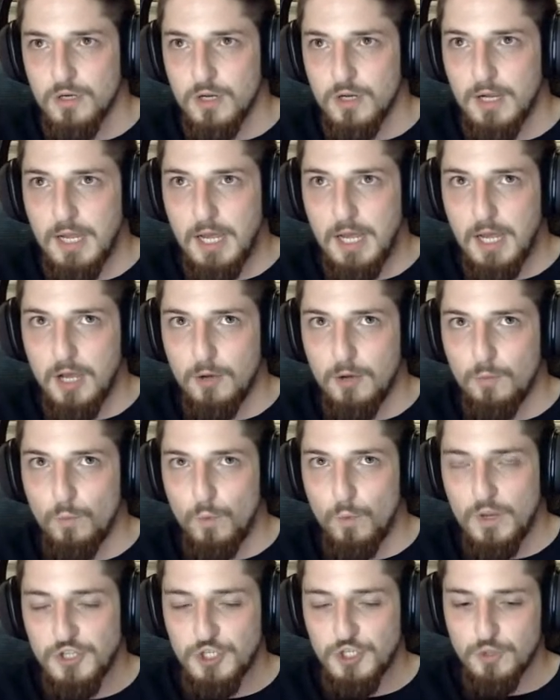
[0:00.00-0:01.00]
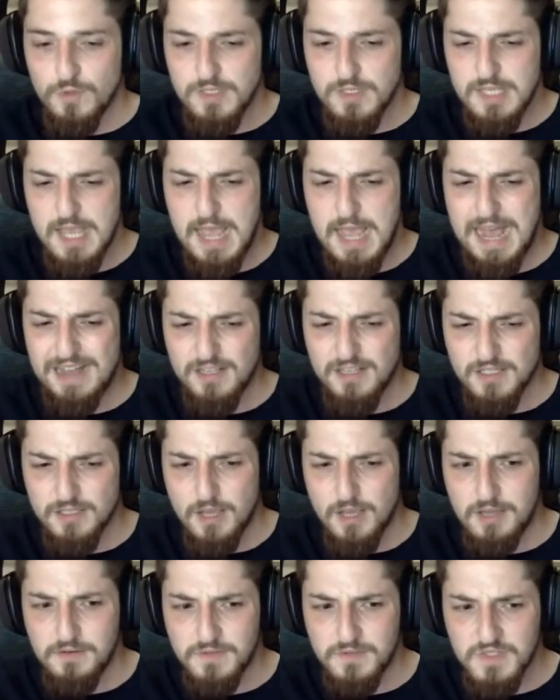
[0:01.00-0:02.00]
when she was
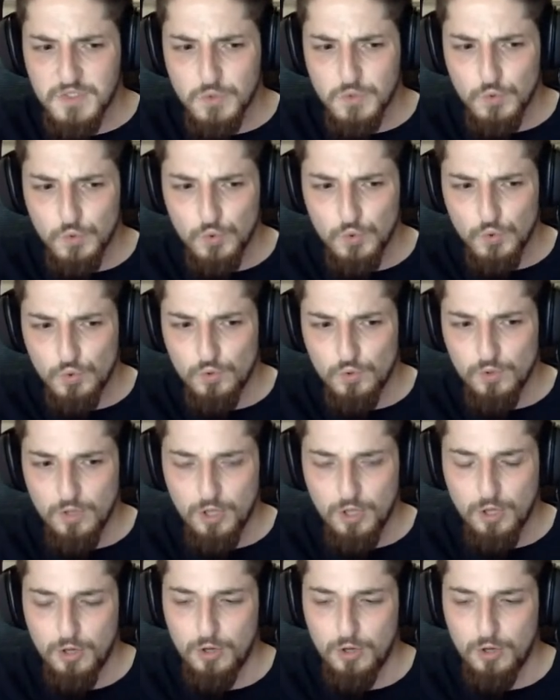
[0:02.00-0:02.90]
outside of school,